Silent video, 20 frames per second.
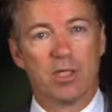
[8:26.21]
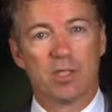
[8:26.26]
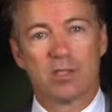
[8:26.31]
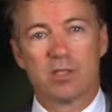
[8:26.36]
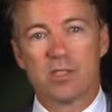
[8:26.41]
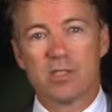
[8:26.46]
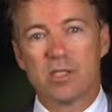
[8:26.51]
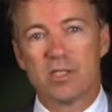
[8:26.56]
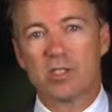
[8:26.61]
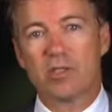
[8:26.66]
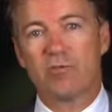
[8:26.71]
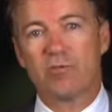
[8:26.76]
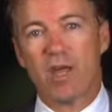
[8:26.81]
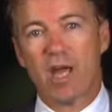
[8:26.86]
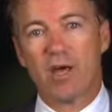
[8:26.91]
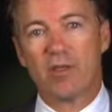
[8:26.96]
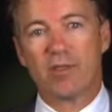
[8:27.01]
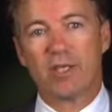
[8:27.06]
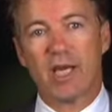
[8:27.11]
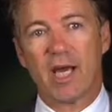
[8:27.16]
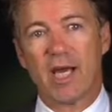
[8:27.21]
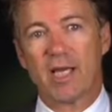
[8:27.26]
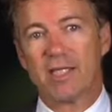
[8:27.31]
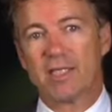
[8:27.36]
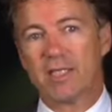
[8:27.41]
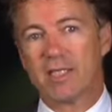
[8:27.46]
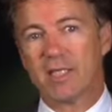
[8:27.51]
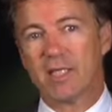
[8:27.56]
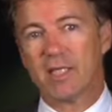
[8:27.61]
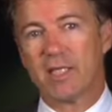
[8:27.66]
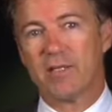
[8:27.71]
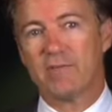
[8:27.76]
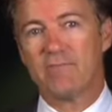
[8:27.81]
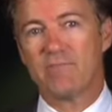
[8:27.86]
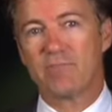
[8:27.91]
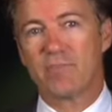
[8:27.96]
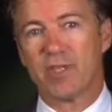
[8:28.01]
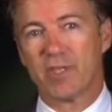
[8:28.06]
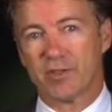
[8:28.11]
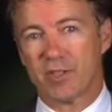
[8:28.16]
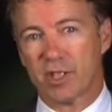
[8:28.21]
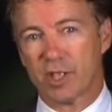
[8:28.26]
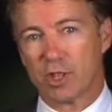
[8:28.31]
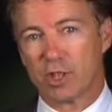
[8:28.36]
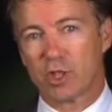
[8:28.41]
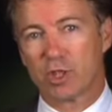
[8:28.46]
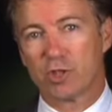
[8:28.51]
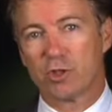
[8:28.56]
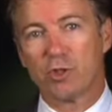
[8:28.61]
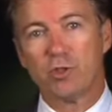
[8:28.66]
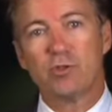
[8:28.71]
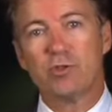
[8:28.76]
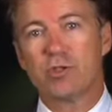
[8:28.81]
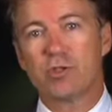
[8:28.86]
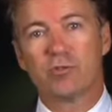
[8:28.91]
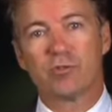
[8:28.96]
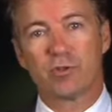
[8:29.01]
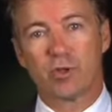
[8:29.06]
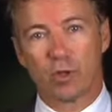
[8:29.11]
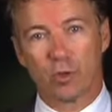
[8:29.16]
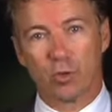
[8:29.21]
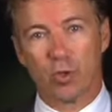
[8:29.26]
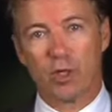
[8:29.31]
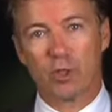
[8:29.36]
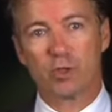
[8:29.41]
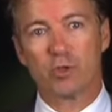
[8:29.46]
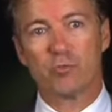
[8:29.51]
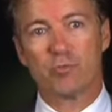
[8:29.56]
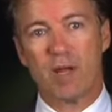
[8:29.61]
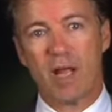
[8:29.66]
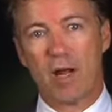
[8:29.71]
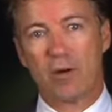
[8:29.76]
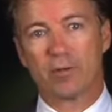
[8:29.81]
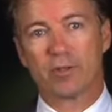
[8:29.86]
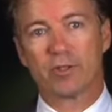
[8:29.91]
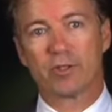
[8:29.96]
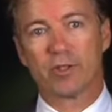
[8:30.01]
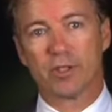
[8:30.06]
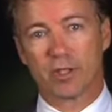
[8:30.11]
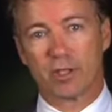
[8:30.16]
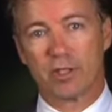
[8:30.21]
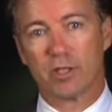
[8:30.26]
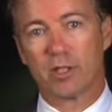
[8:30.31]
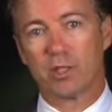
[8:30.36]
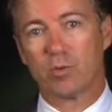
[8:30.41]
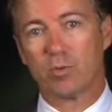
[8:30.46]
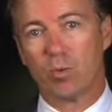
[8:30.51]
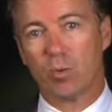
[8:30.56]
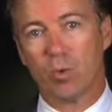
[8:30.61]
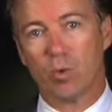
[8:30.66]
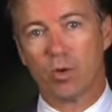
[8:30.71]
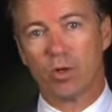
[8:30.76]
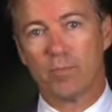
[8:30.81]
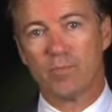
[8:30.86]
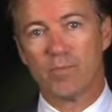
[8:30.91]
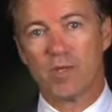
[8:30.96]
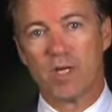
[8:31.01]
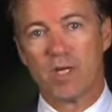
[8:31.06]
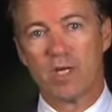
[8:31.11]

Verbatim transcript: To disavow the idea that the exclusive congressional power to declare war